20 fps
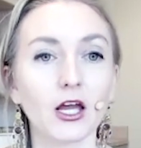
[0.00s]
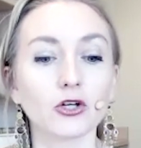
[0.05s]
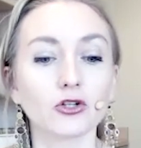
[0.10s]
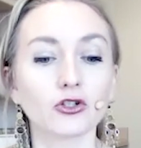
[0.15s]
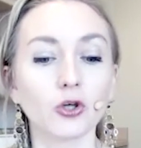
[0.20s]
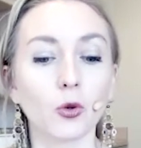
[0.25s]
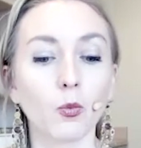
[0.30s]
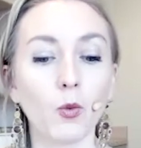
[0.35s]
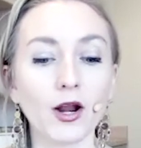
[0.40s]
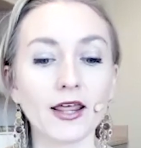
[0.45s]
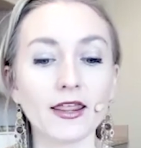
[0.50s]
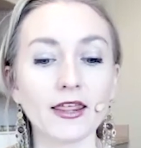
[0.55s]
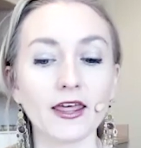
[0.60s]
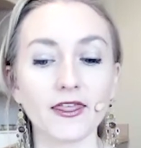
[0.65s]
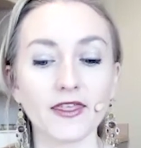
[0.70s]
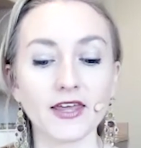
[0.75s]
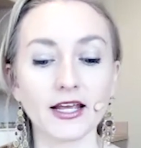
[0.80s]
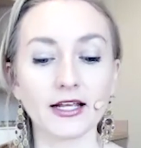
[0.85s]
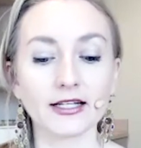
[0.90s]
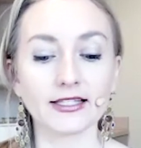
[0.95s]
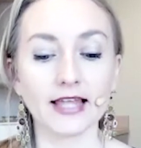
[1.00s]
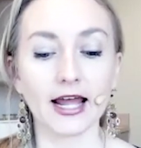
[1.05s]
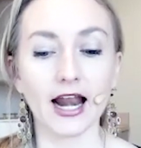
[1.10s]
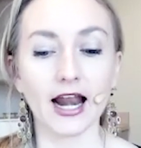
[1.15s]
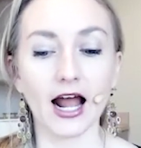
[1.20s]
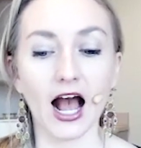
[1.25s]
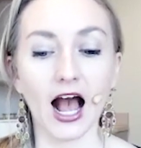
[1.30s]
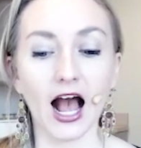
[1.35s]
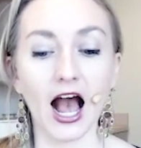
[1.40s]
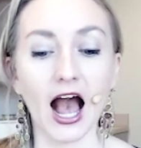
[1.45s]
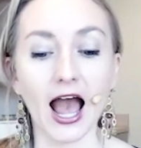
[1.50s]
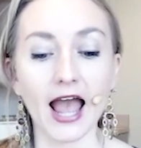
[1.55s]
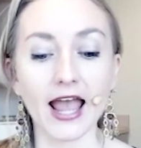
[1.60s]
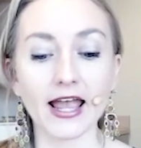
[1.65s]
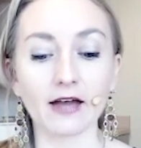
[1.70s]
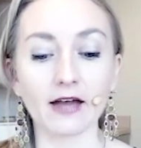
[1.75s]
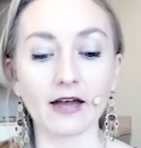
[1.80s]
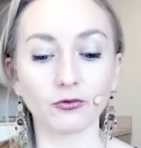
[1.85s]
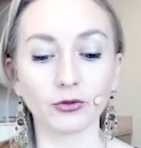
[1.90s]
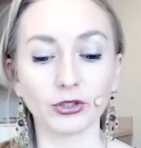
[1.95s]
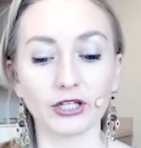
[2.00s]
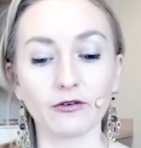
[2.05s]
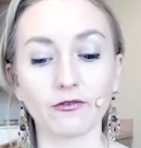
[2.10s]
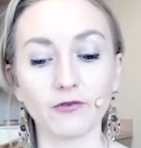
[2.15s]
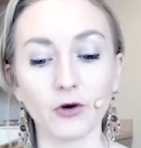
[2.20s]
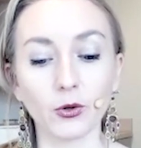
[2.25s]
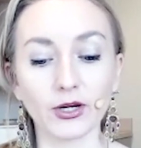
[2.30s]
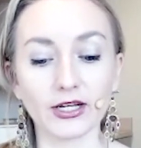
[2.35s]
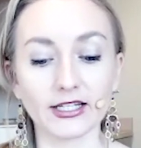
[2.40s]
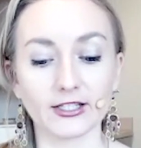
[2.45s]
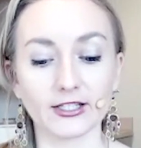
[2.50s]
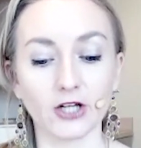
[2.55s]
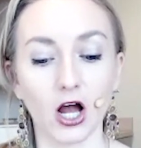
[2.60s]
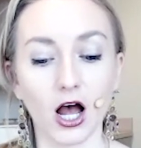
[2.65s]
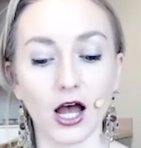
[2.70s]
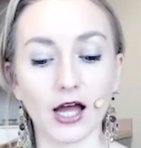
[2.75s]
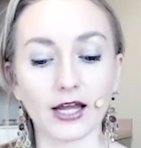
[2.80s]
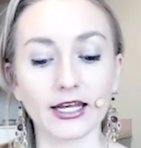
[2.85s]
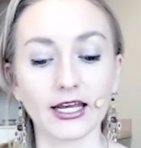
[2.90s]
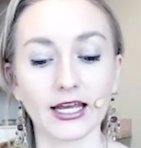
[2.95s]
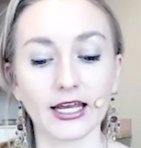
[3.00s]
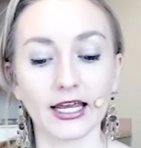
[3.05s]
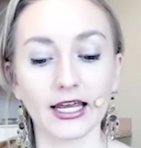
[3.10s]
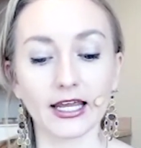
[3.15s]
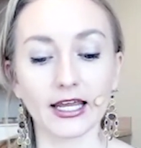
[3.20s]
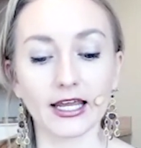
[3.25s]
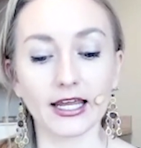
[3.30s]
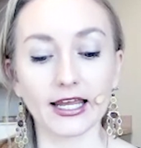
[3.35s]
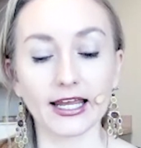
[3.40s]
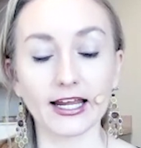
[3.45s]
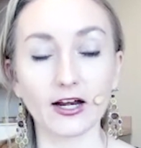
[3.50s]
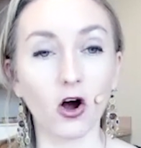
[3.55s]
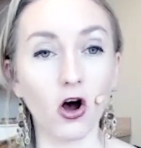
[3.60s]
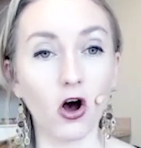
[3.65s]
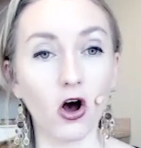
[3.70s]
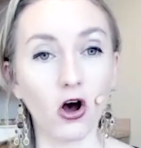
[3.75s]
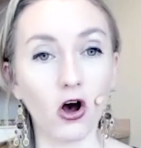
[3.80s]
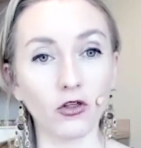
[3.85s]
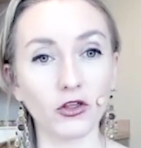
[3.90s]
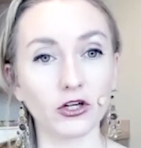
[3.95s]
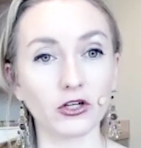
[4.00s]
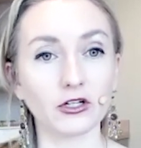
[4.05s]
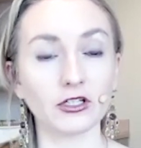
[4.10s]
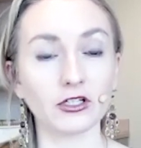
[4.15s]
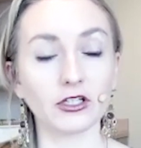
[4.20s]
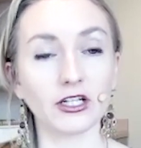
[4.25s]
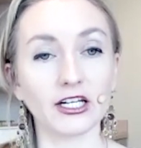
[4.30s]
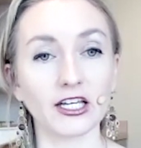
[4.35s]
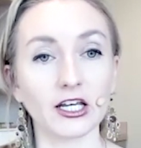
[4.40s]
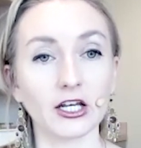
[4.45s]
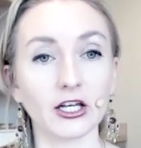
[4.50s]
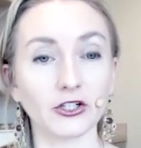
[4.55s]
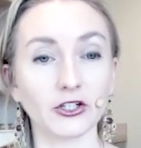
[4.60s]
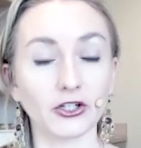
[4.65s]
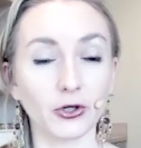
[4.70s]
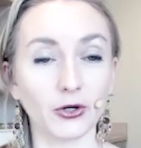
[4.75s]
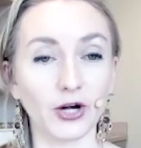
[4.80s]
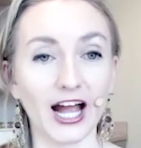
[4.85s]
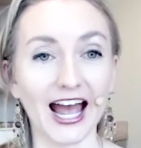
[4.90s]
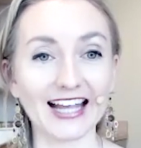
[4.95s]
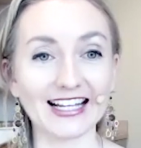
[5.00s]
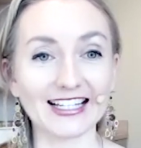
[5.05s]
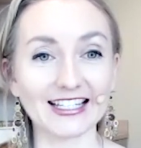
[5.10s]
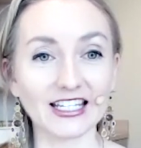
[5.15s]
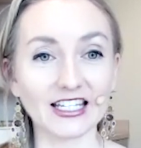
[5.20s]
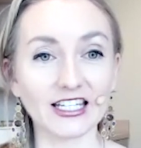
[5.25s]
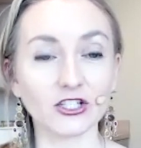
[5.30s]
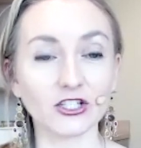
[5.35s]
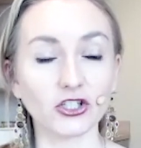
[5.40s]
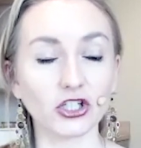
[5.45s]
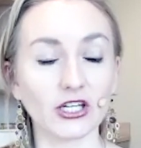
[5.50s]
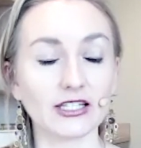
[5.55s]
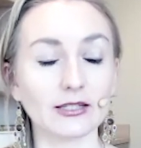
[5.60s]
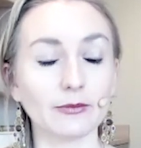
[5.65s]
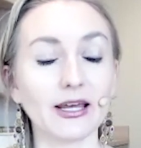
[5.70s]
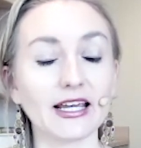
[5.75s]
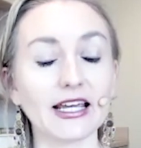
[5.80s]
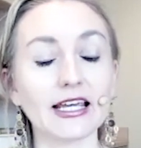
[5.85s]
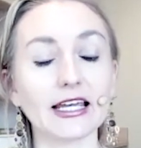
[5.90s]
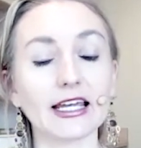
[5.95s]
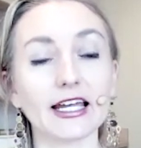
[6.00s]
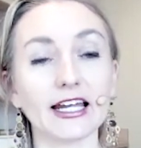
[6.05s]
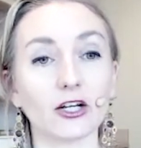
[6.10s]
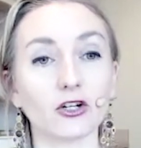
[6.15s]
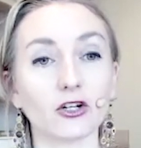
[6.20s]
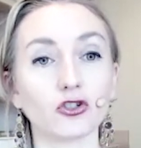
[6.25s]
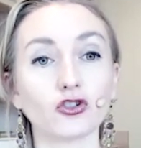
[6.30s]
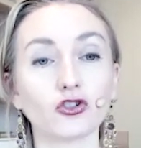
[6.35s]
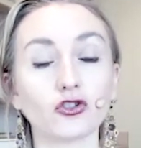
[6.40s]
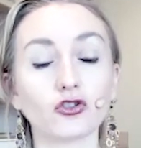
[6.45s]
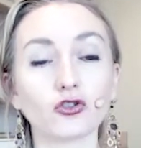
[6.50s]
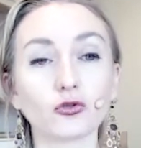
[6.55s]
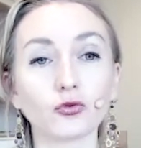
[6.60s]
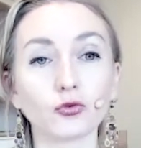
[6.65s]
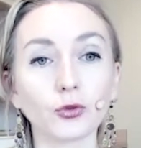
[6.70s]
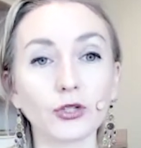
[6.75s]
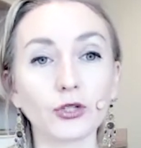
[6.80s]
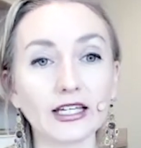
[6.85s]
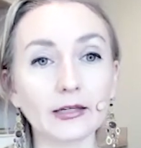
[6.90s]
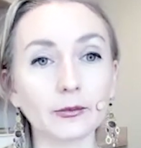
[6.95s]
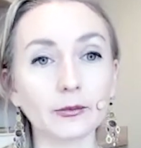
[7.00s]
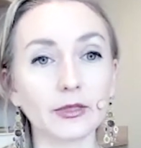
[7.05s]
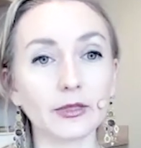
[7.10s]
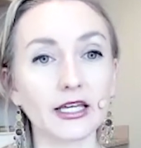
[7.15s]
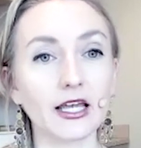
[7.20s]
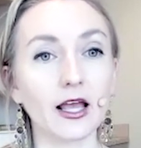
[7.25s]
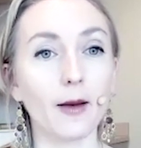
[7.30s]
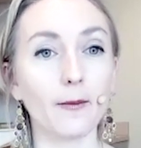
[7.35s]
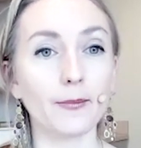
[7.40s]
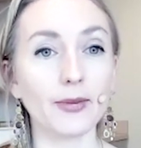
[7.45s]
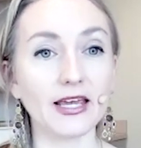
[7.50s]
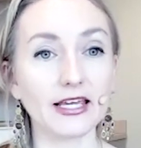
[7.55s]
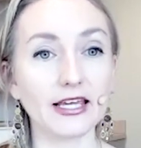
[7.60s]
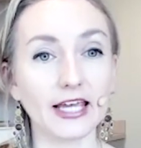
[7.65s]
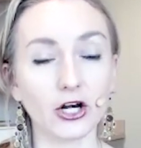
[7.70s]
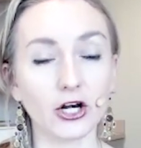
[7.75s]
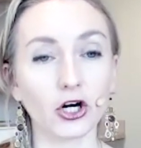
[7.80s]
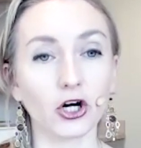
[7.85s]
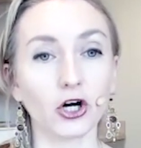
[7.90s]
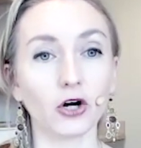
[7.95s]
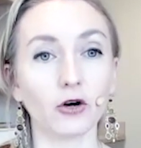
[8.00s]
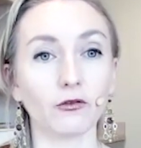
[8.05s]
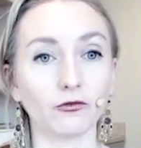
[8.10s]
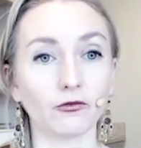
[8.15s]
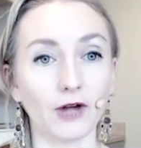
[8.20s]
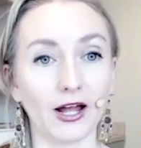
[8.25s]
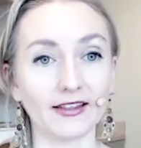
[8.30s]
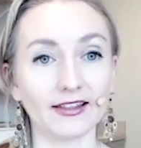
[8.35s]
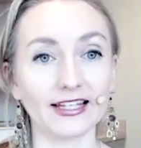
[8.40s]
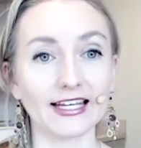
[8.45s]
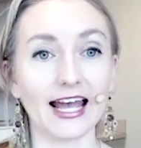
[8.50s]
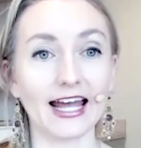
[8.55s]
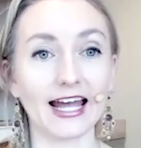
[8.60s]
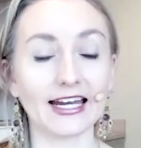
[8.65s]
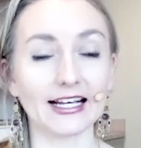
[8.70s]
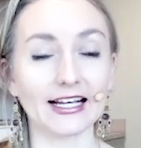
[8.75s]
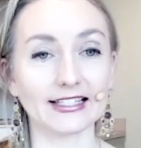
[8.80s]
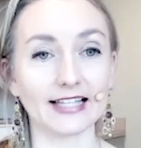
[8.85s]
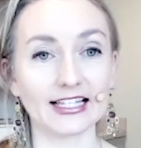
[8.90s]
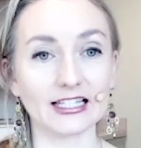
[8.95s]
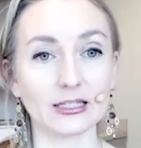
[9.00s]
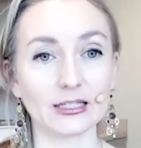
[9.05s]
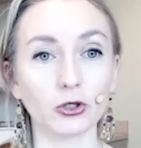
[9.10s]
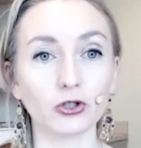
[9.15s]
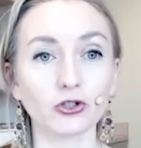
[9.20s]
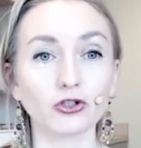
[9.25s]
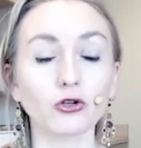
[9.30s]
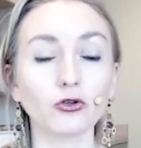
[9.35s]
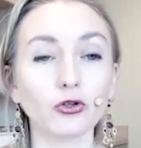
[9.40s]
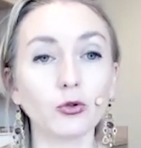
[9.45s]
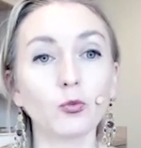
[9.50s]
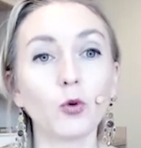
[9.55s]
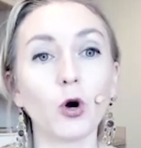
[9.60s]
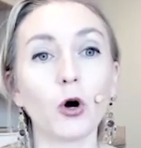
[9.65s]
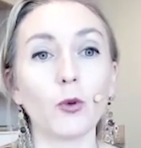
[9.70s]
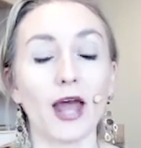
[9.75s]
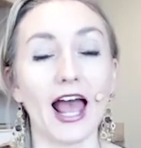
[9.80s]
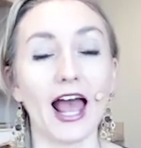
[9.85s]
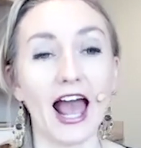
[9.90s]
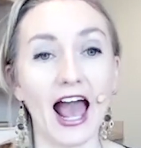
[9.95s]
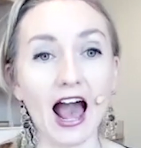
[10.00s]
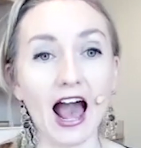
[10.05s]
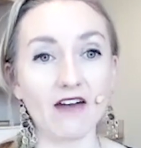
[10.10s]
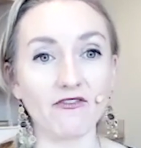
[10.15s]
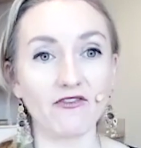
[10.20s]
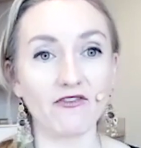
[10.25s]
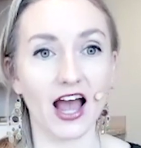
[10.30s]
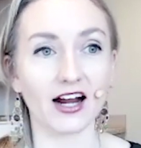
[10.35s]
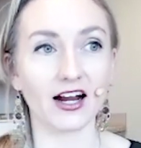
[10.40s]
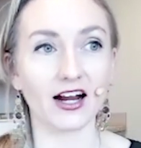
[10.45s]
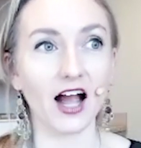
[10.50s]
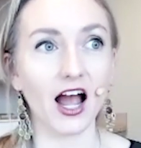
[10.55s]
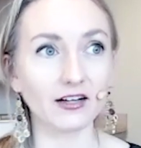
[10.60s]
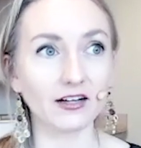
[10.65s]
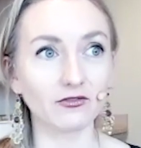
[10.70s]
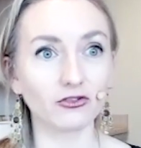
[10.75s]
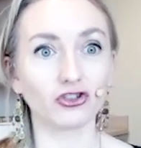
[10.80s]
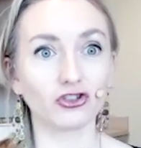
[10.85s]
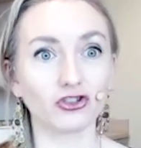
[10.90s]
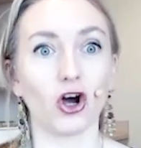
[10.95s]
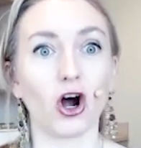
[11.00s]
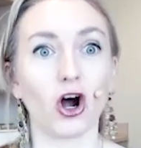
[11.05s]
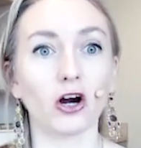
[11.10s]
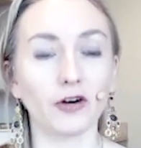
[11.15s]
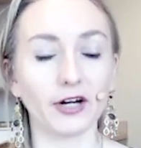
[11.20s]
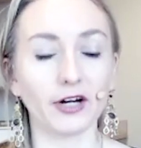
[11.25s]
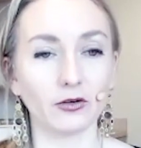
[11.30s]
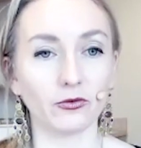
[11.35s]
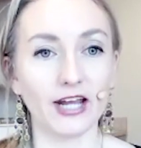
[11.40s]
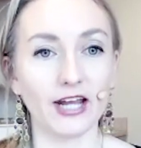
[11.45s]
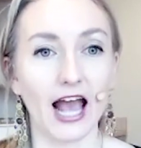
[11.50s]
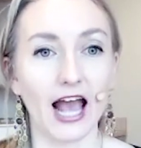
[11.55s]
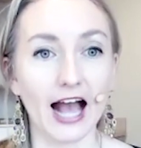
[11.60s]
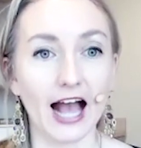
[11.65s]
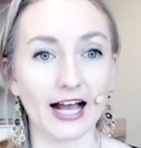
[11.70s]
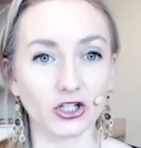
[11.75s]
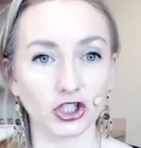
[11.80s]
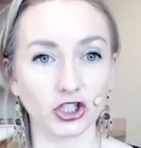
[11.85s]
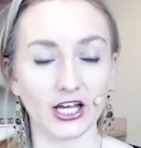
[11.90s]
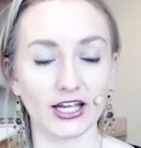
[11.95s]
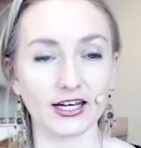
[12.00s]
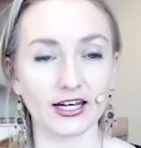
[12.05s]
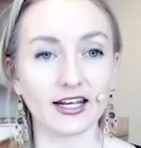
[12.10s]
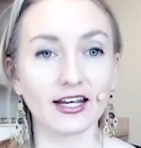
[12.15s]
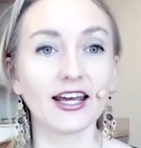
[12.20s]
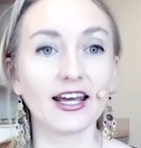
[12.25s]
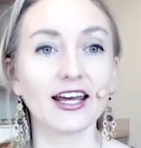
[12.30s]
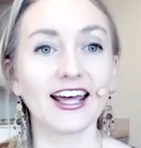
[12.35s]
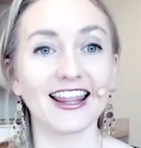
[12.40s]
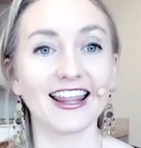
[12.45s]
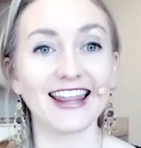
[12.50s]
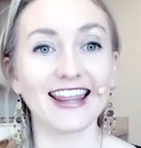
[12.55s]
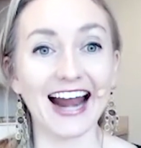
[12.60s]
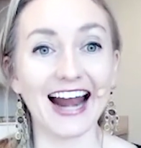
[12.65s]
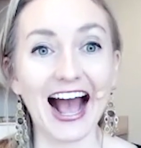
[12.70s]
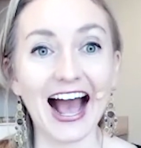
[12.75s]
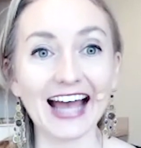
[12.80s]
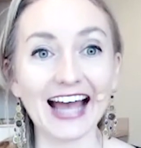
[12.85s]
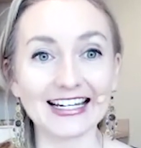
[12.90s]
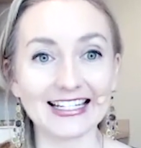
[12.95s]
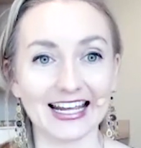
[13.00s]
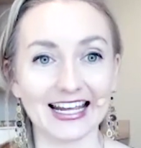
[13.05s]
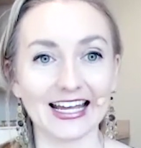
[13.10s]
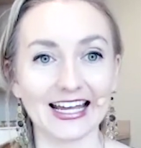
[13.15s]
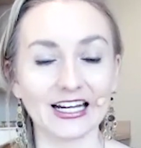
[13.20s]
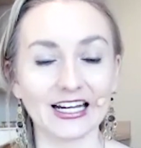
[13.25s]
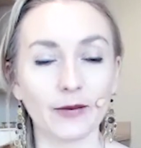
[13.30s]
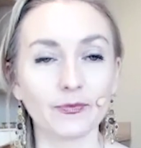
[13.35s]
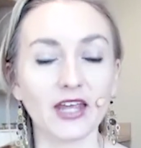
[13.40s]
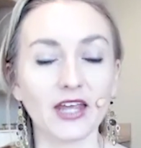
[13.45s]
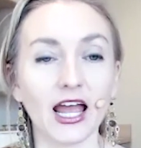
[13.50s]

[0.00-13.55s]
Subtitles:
So one of the things that I have really focused on in all the Kundalini yoga I teach is making it extremely beginner friendly and accessible. So you won't have that kind of jarring reaction that I did.